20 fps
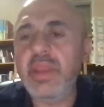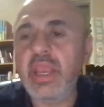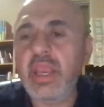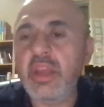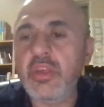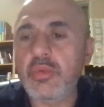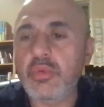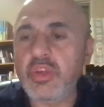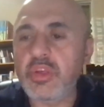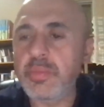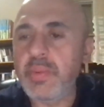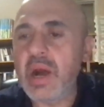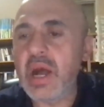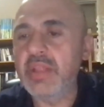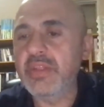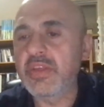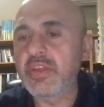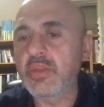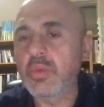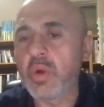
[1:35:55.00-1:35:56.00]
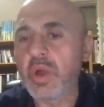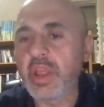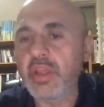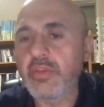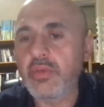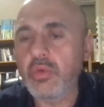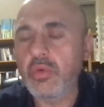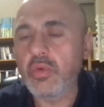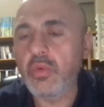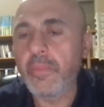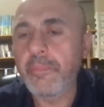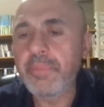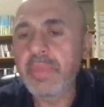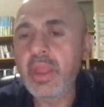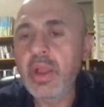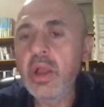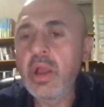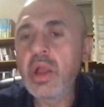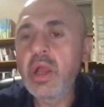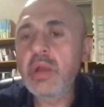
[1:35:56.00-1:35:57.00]
me his response in 22.
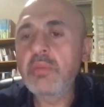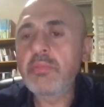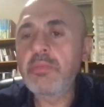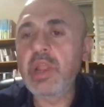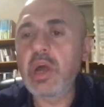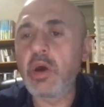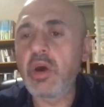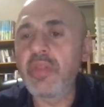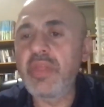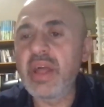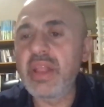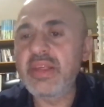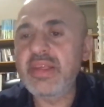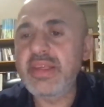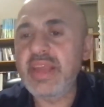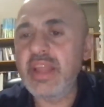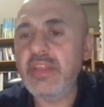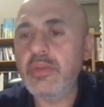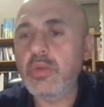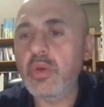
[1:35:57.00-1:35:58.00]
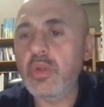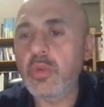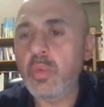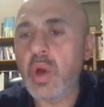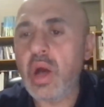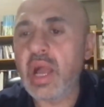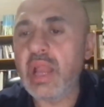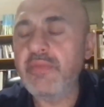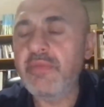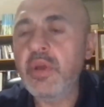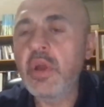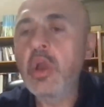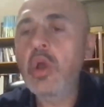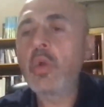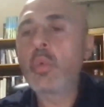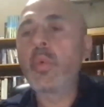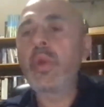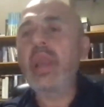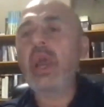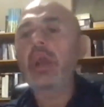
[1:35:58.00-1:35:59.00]
Manoah then said to his wife,
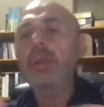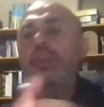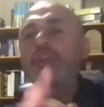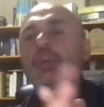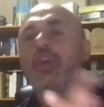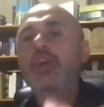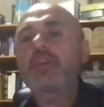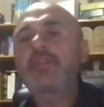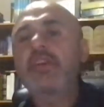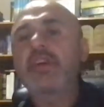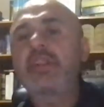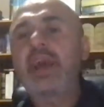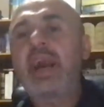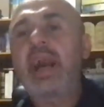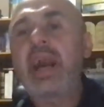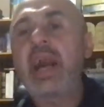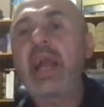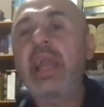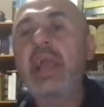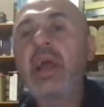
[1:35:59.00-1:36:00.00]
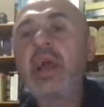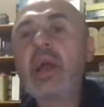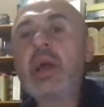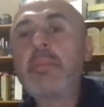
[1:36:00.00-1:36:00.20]
We are sure to die